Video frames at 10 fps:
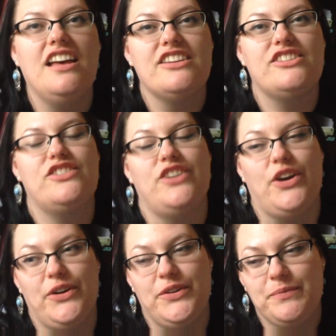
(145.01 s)

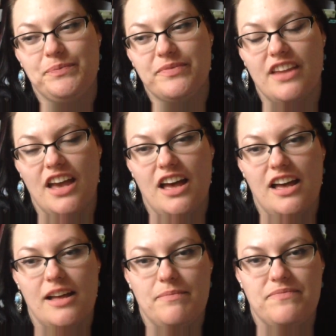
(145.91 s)
So
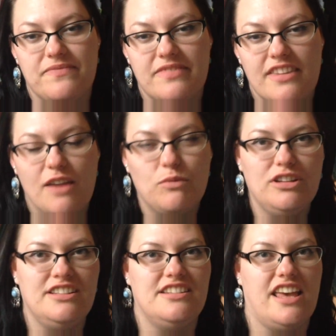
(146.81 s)

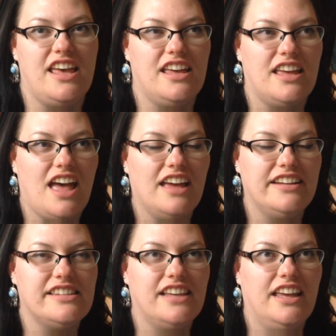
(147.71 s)
one day I
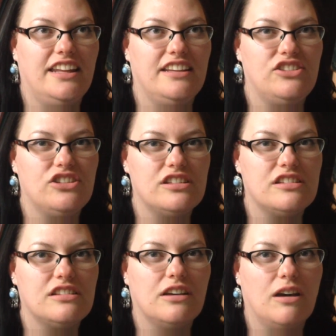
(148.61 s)
decided
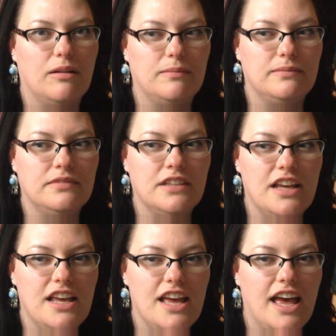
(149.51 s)
just to come
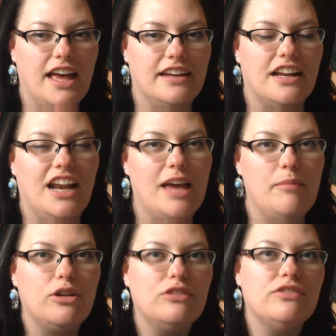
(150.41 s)
and climb
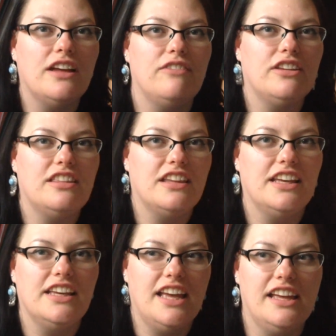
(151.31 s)
over
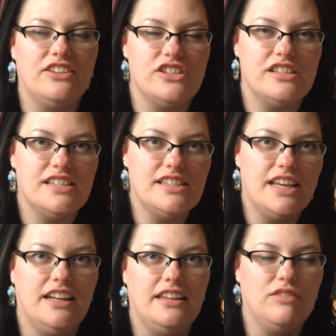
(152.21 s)
everything and just
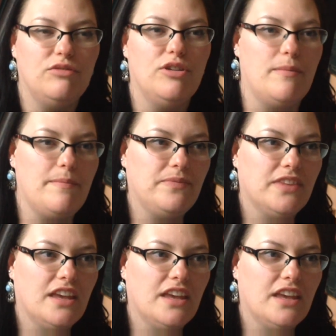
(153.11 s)
sit in the room.